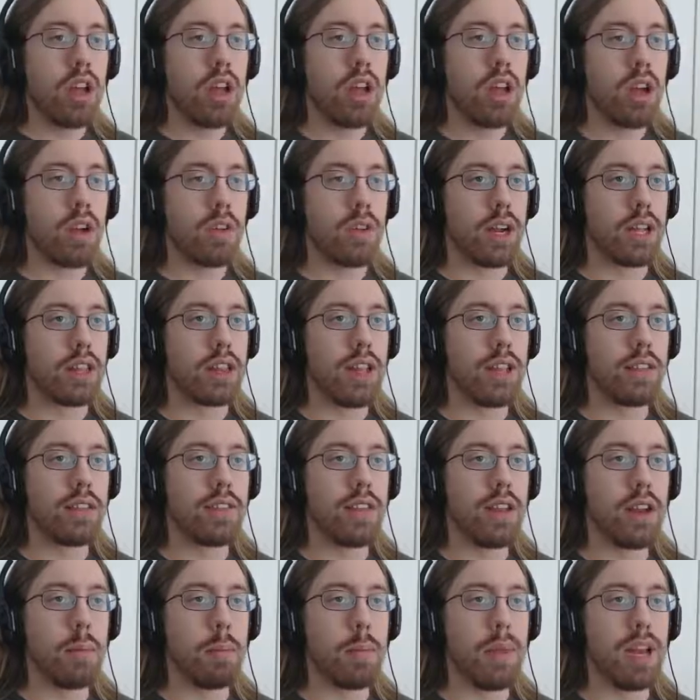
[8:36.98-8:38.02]
Alright, less
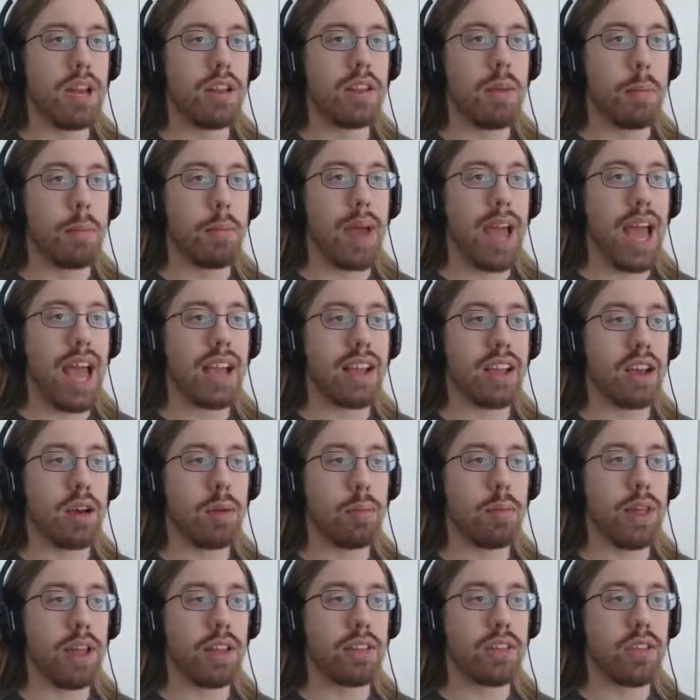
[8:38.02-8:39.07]
than a minute to back
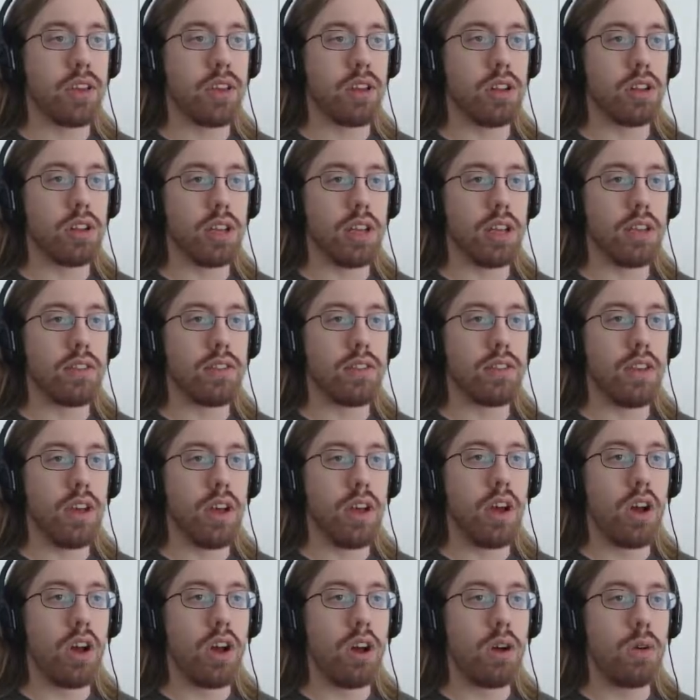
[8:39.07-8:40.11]
up. That's good, at least.
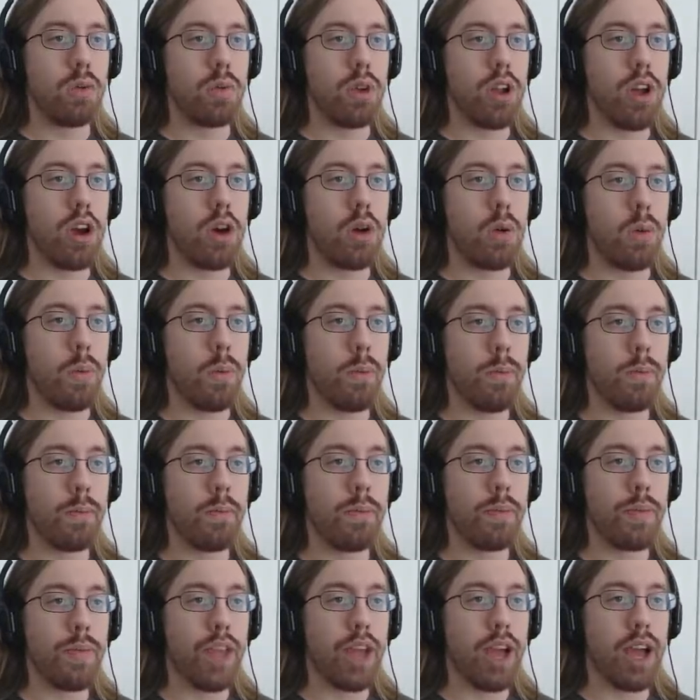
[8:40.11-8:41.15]
Oh, no.
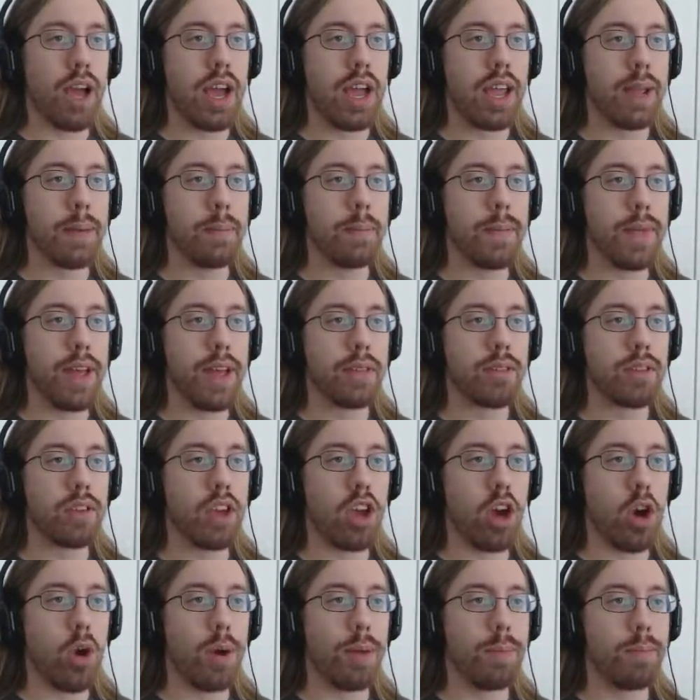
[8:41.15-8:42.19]
Hi. How's it
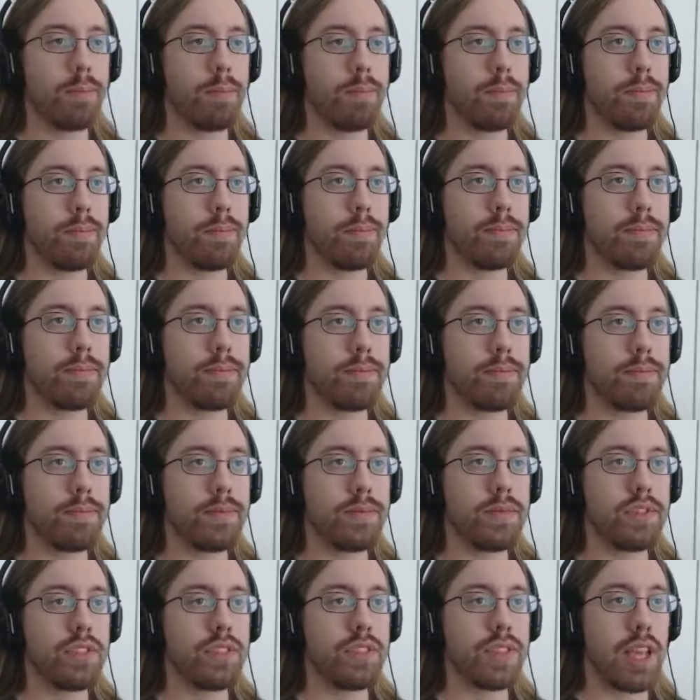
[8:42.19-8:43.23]
going?
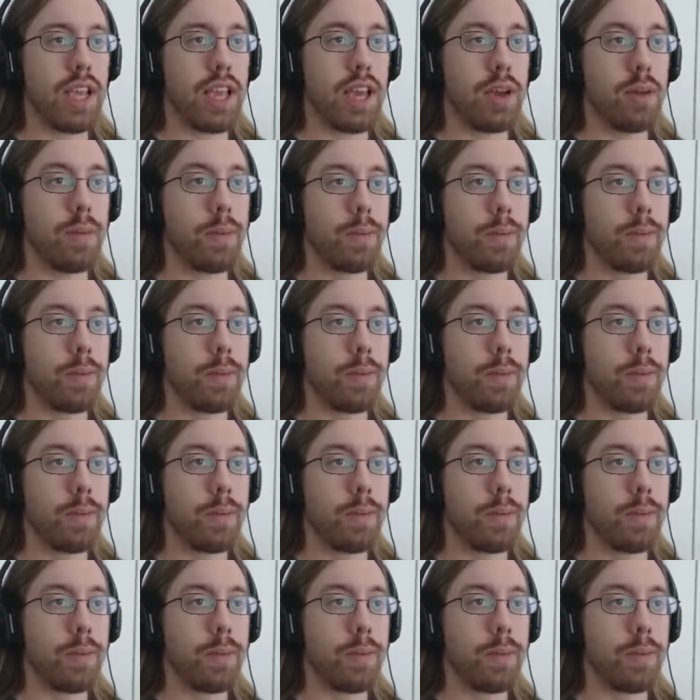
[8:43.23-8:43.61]
See ya.